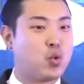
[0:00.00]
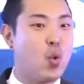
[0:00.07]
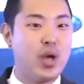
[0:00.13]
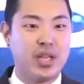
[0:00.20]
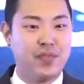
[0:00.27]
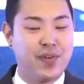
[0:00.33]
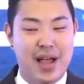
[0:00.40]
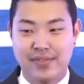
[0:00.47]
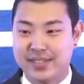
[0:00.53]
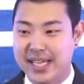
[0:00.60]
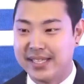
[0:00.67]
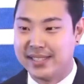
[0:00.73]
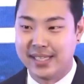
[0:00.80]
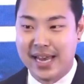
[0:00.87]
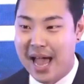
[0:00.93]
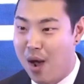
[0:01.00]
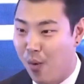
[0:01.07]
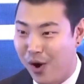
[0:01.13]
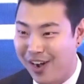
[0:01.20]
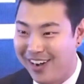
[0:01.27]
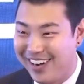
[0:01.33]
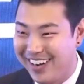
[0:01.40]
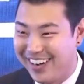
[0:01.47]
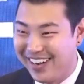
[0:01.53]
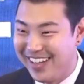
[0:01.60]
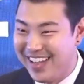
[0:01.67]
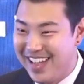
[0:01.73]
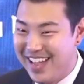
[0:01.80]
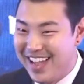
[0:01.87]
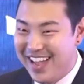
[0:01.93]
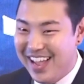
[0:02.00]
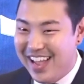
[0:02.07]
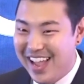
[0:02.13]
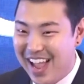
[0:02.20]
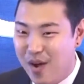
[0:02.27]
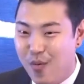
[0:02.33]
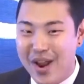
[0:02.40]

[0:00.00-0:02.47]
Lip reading: 25 cents an hour. And